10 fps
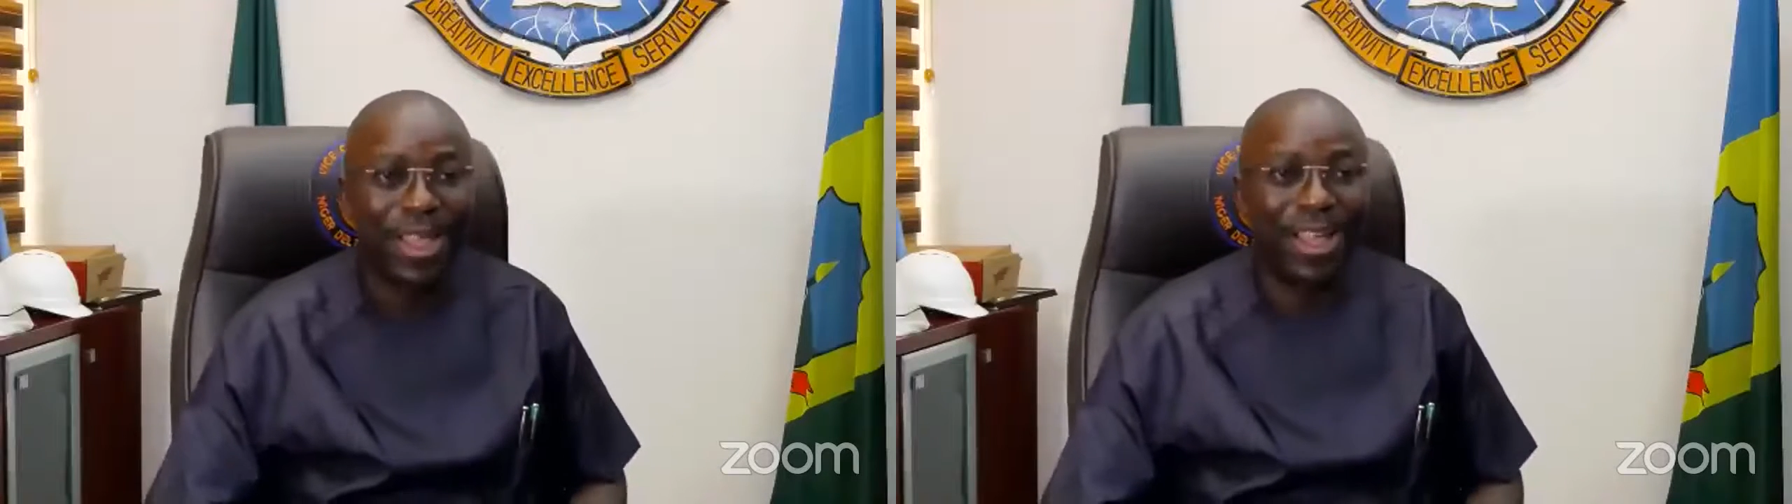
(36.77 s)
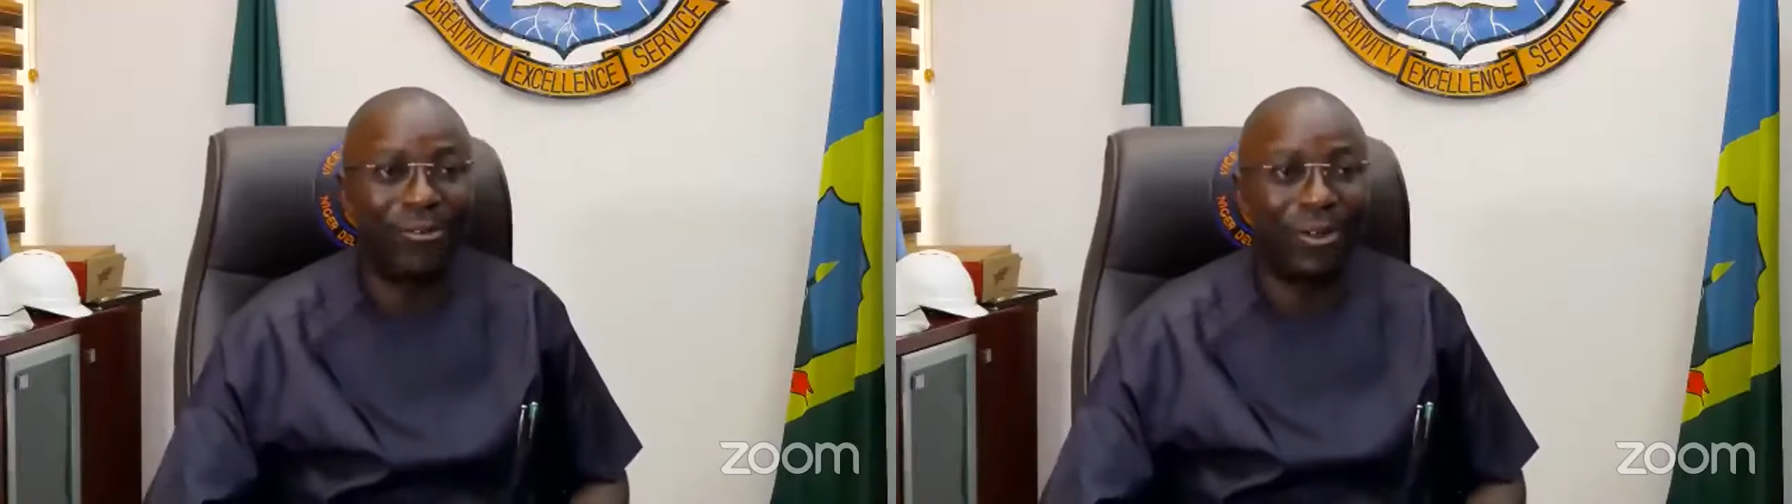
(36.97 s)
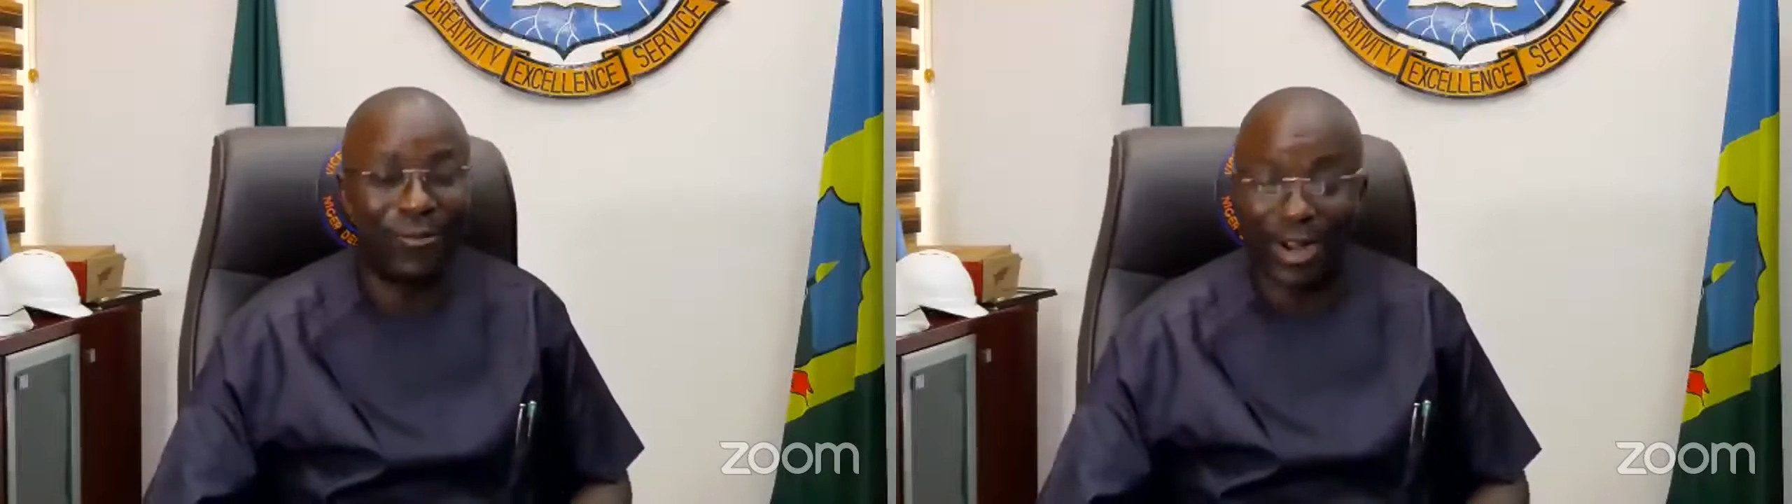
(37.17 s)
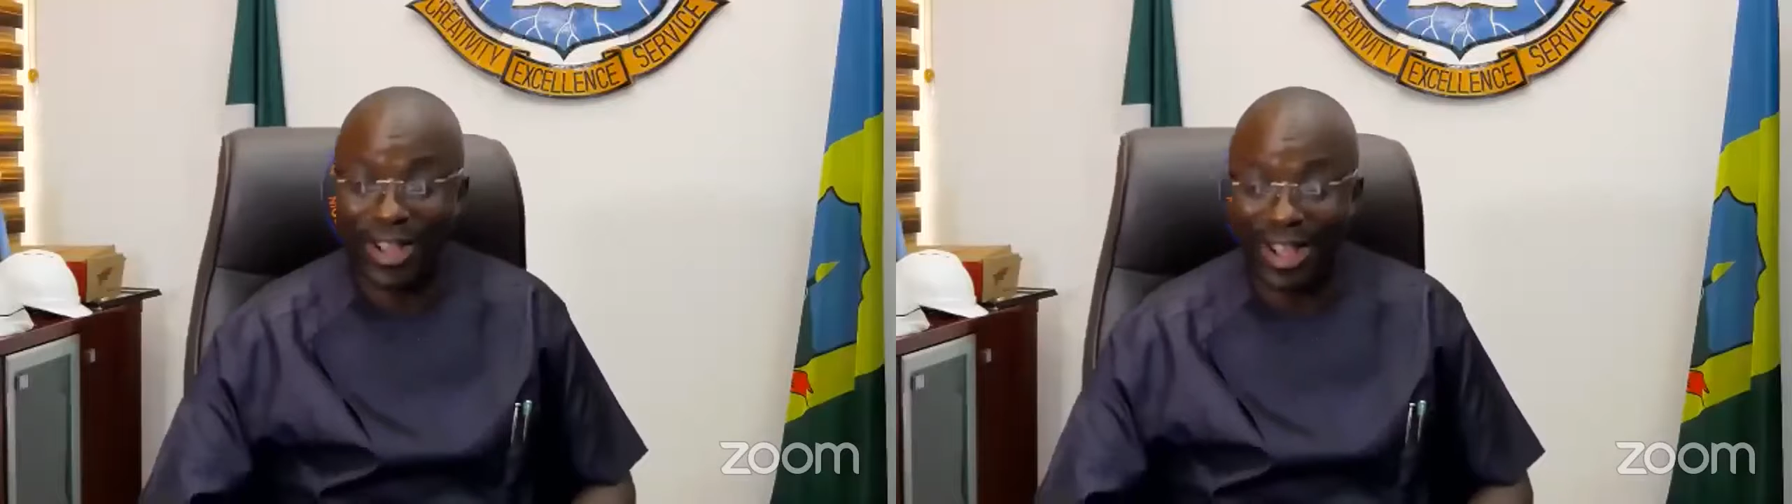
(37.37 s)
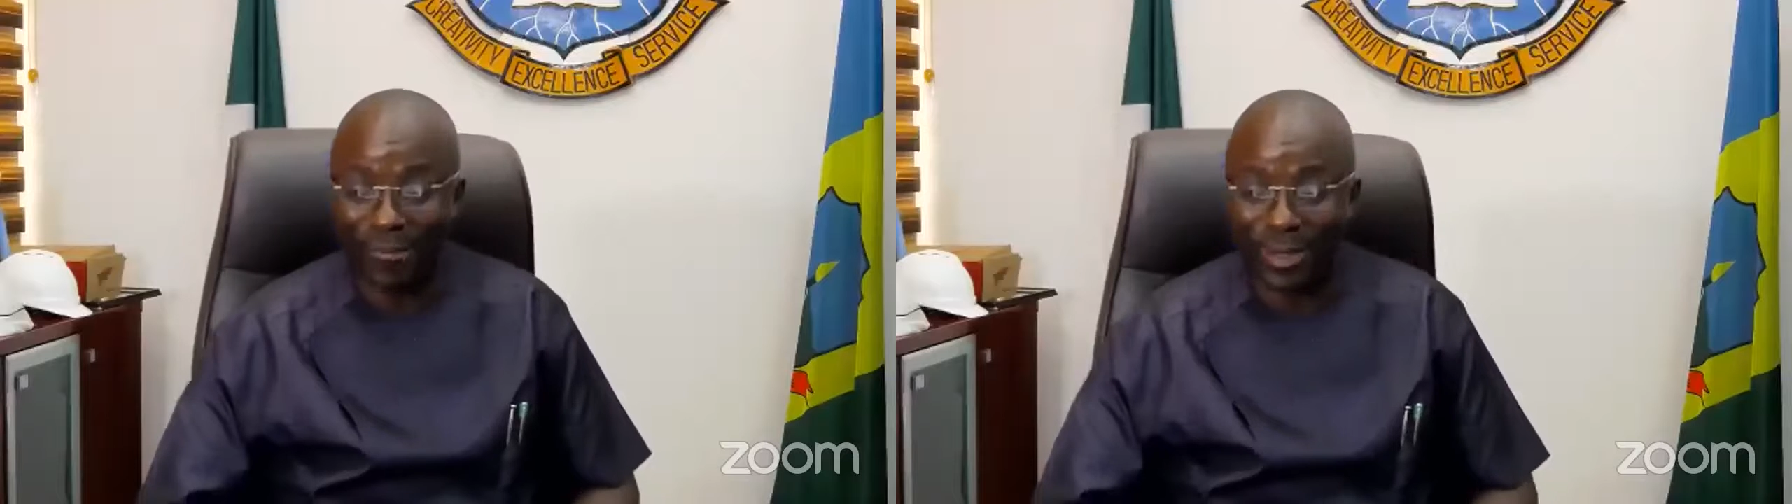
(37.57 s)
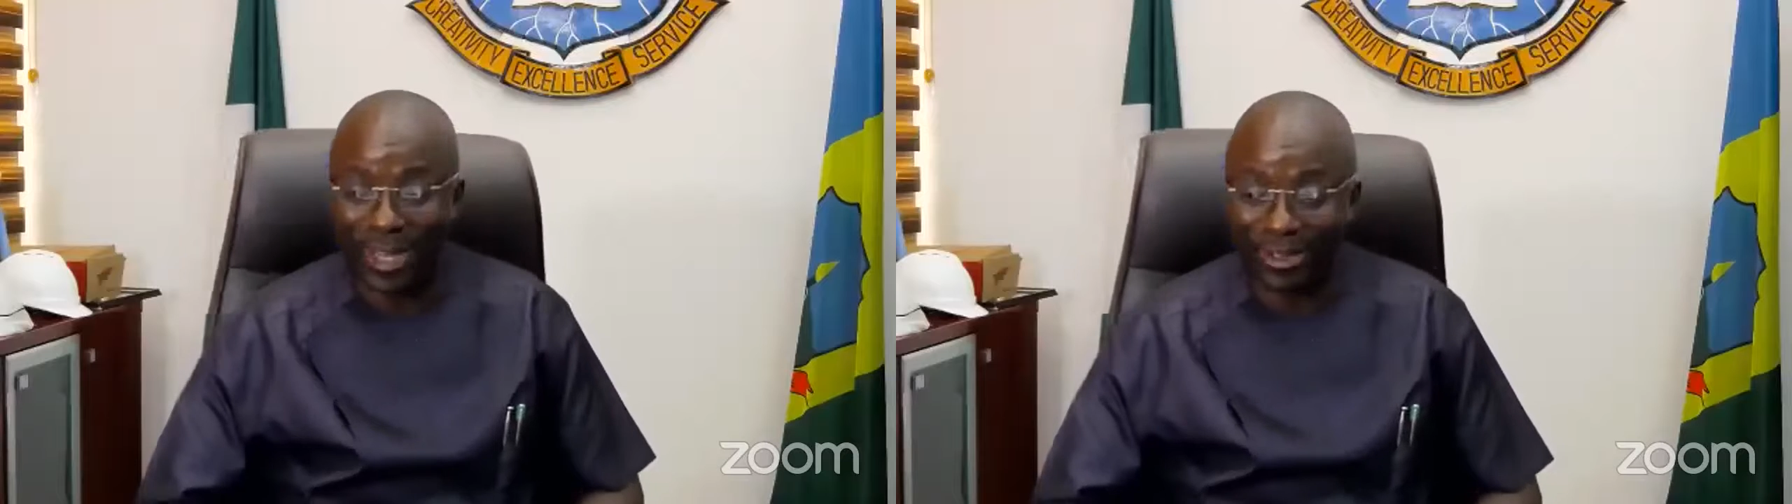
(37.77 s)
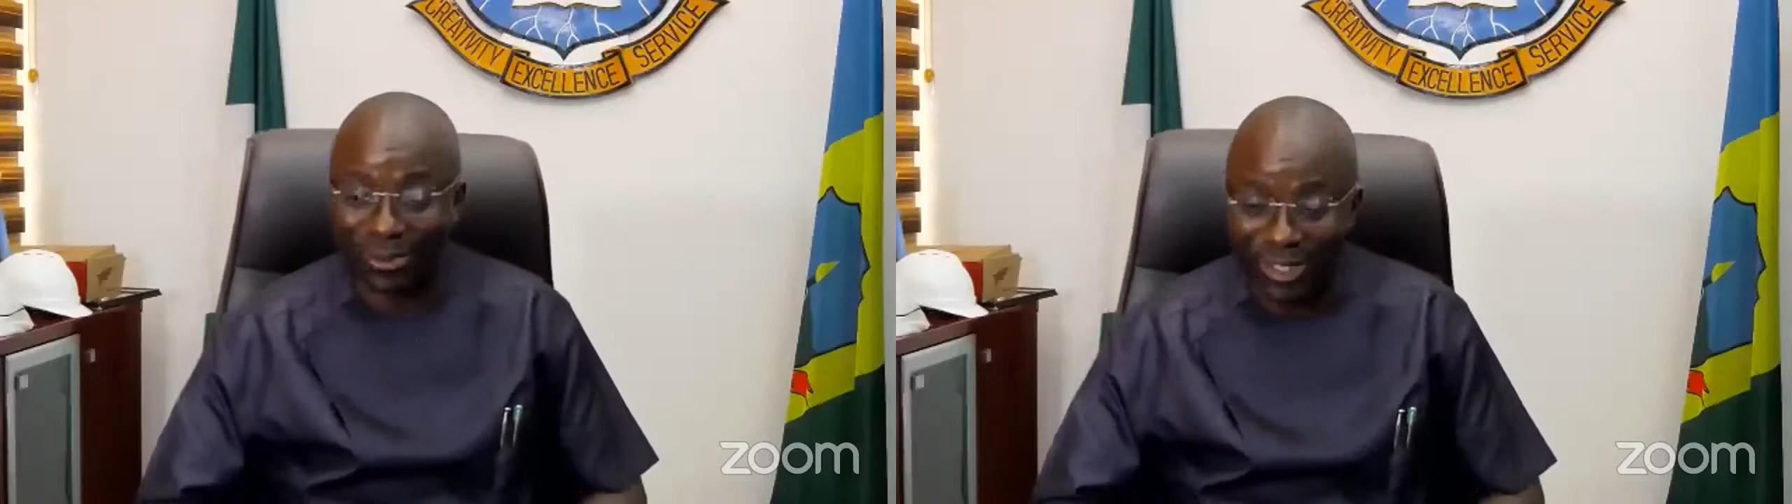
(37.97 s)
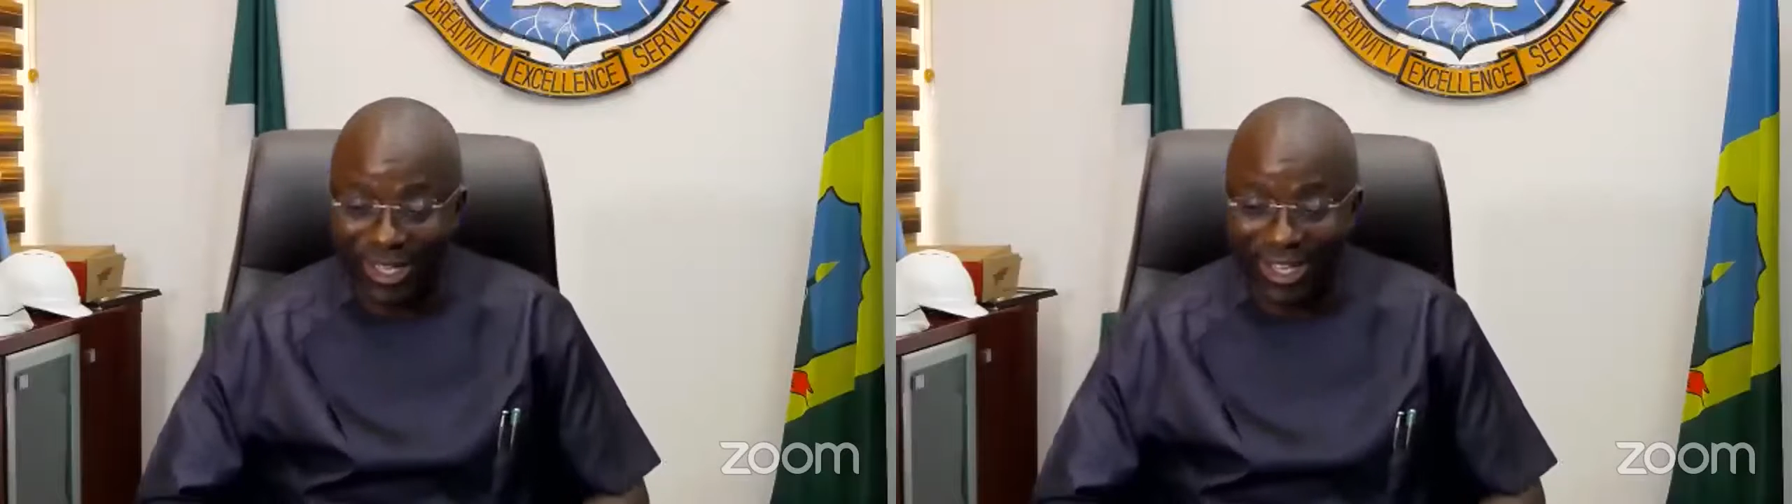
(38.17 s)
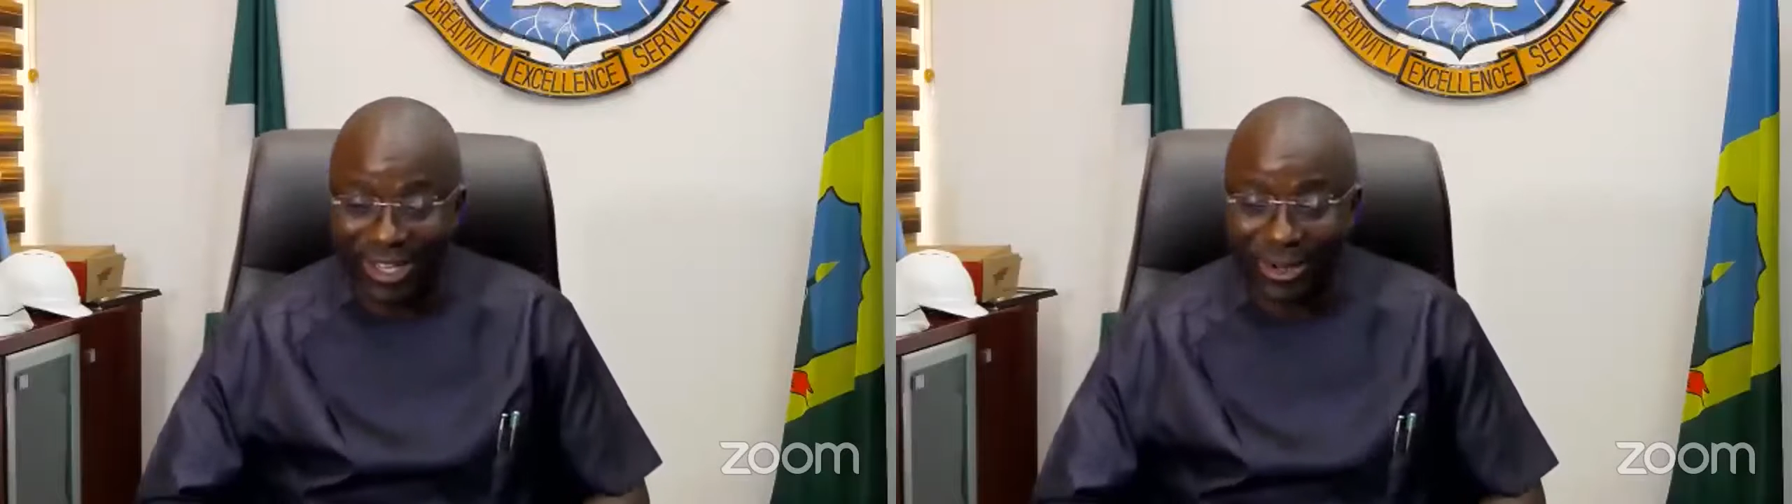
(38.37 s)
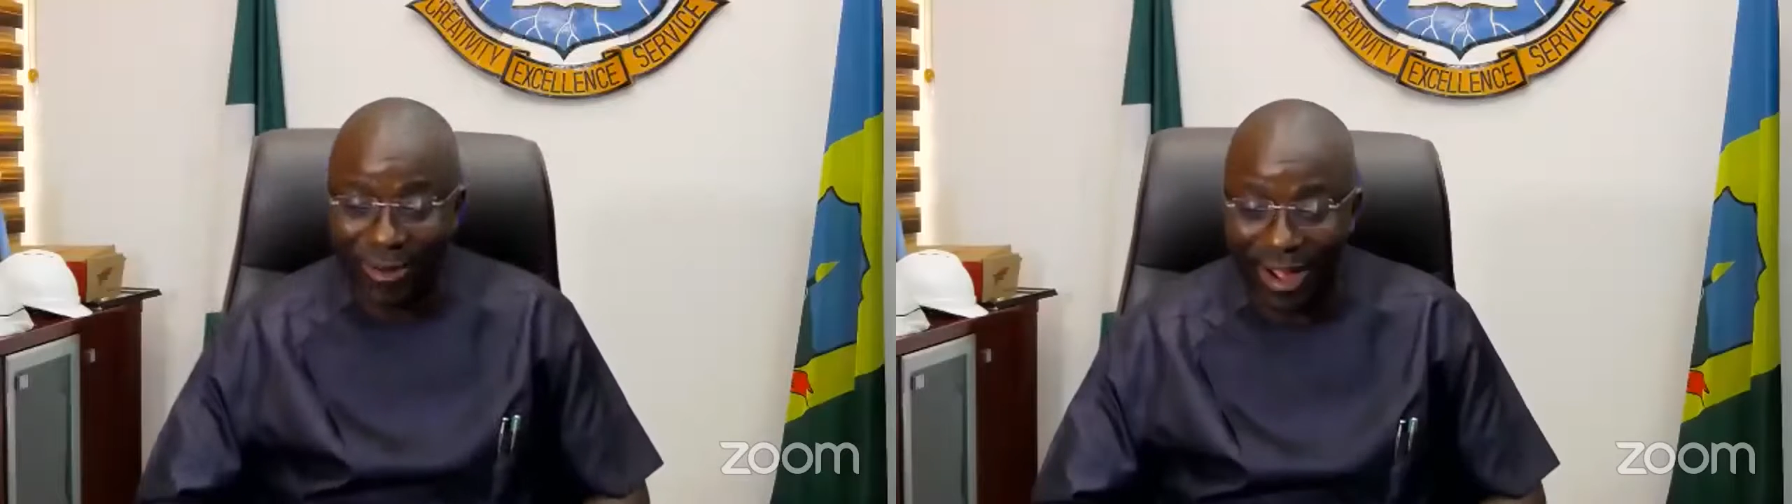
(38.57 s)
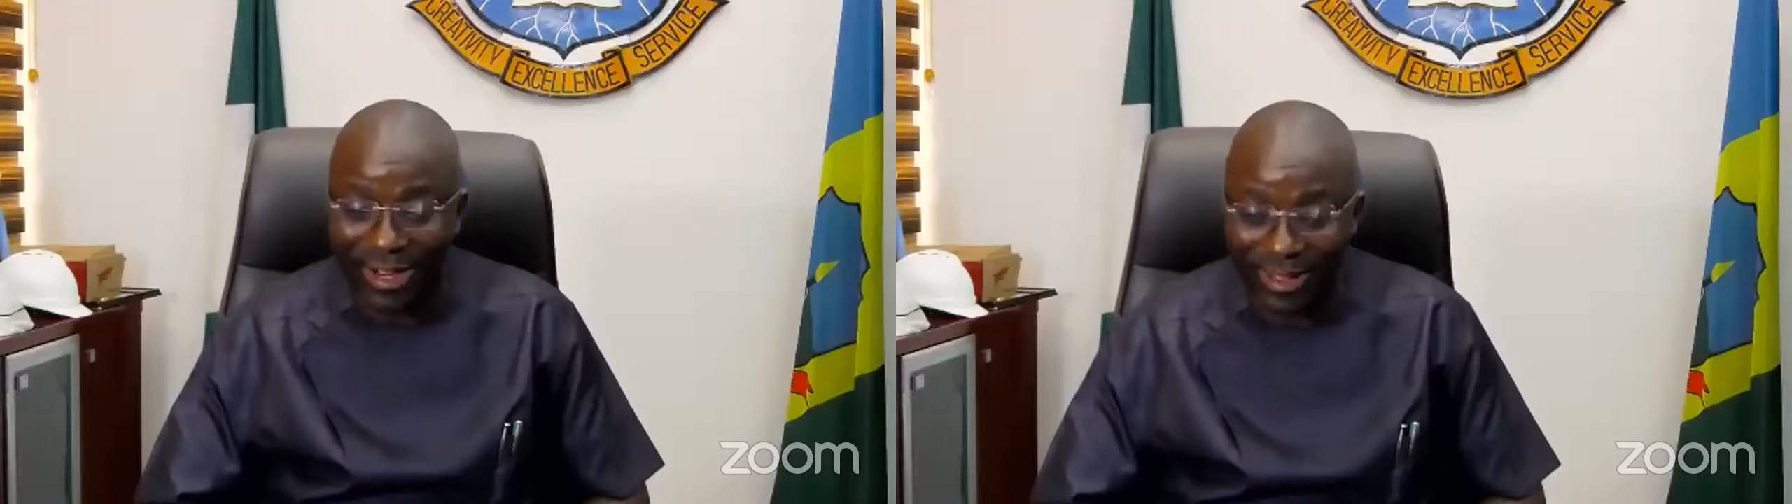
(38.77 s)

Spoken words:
And we're very happy that today you are